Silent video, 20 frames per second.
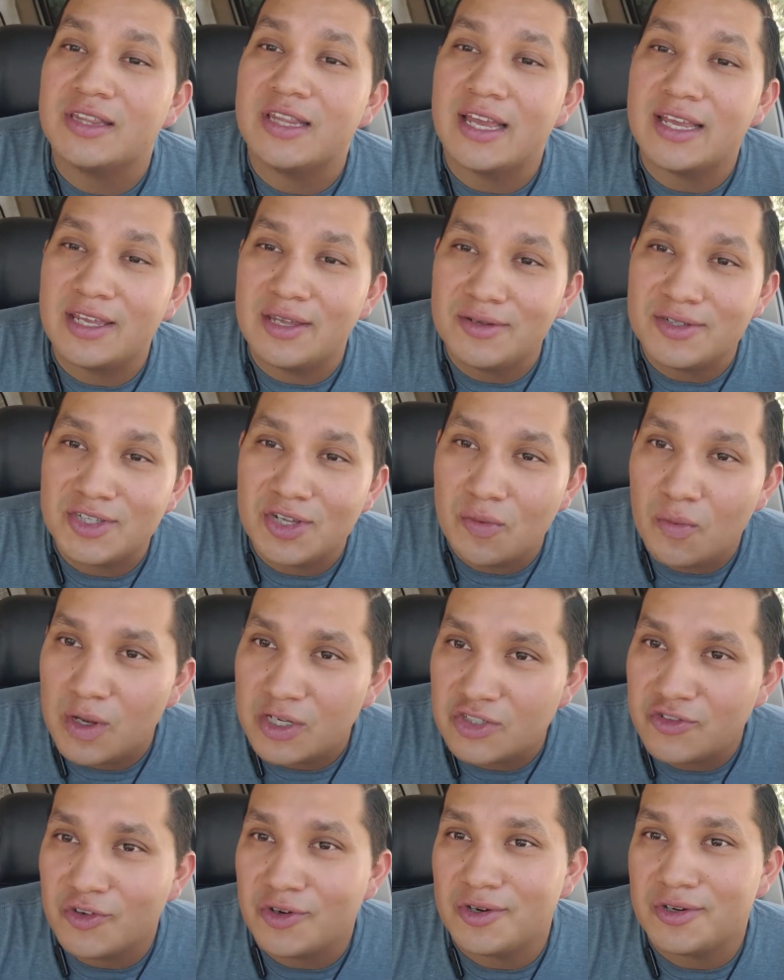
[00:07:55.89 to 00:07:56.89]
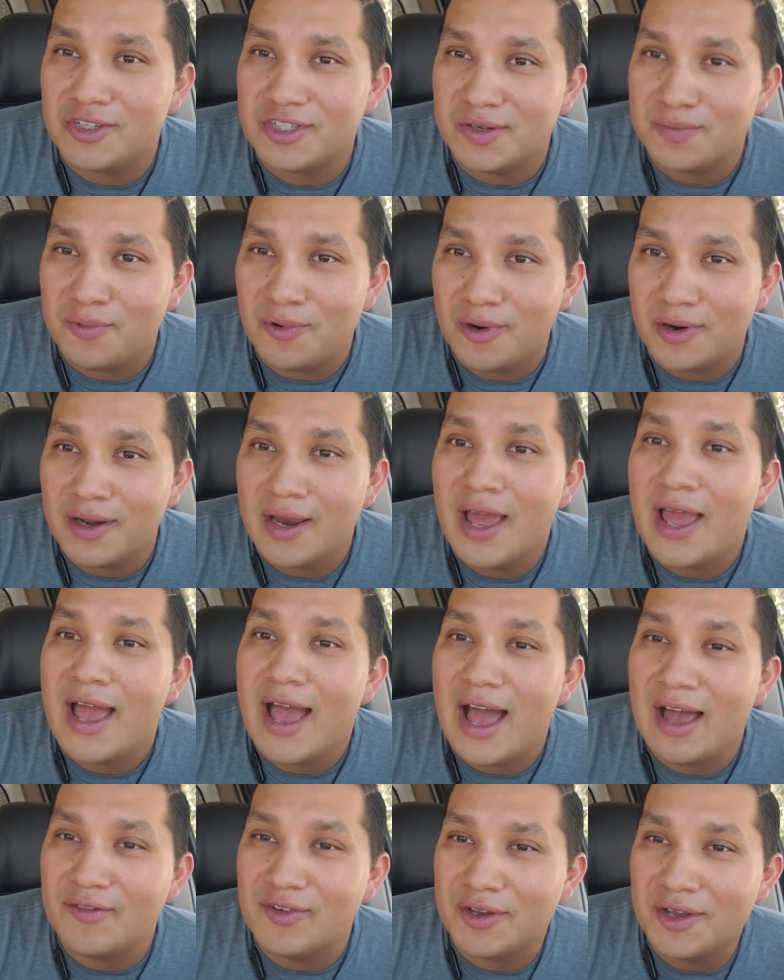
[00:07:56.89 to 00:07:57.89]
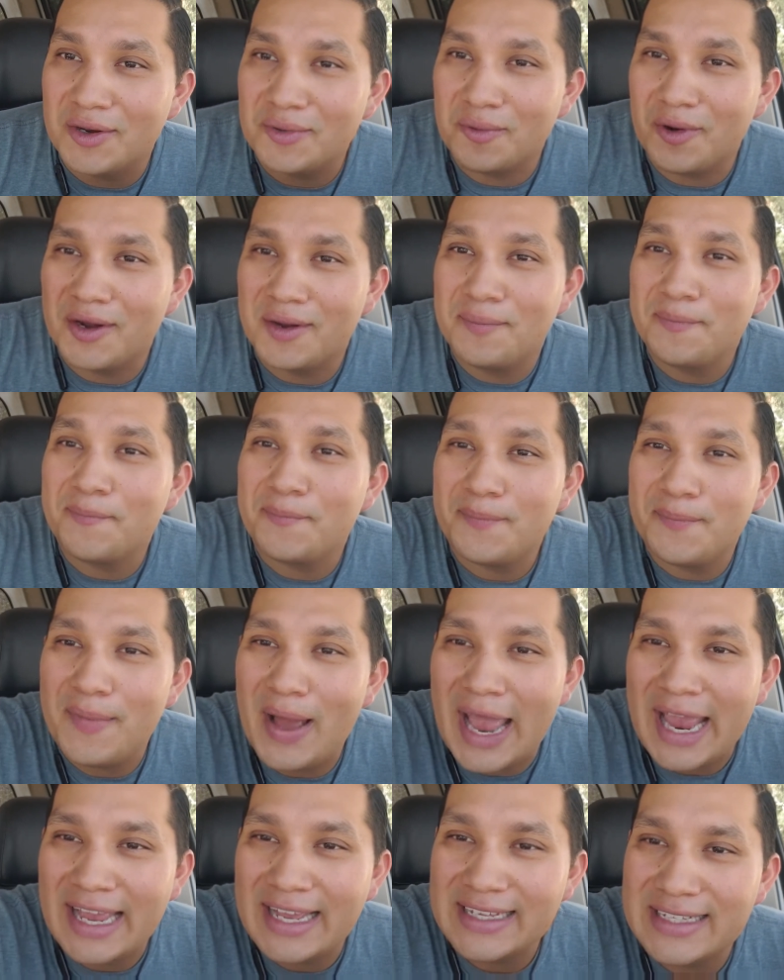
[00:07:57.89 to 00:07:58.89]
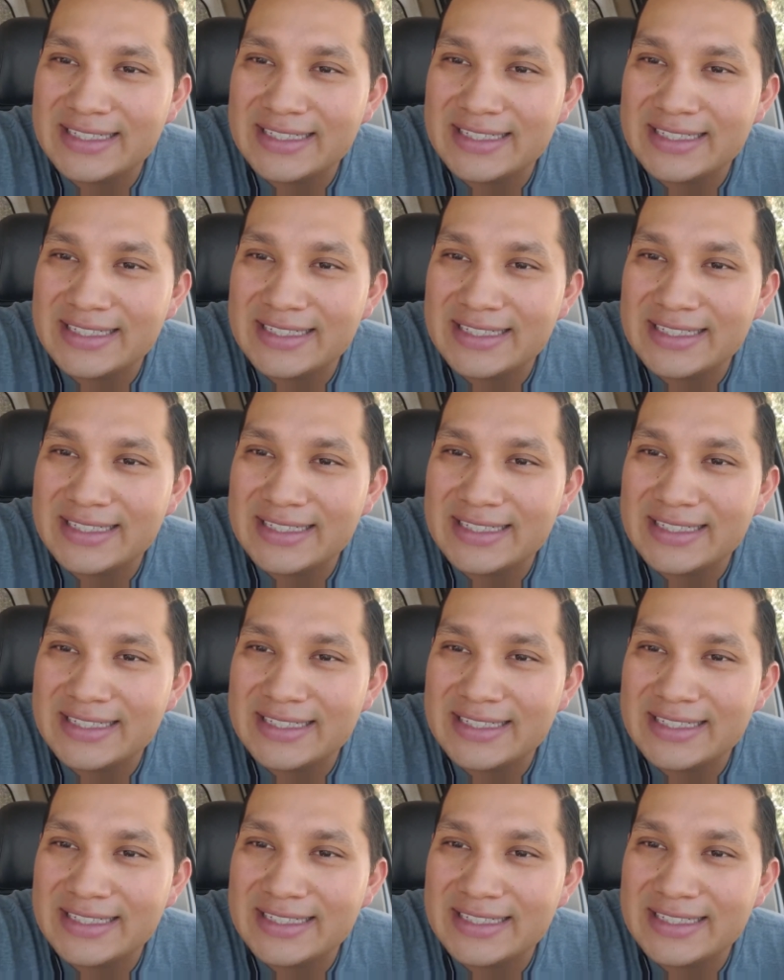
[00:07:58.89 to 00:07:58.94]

Thank you so much for your support. Have a good one. Bye.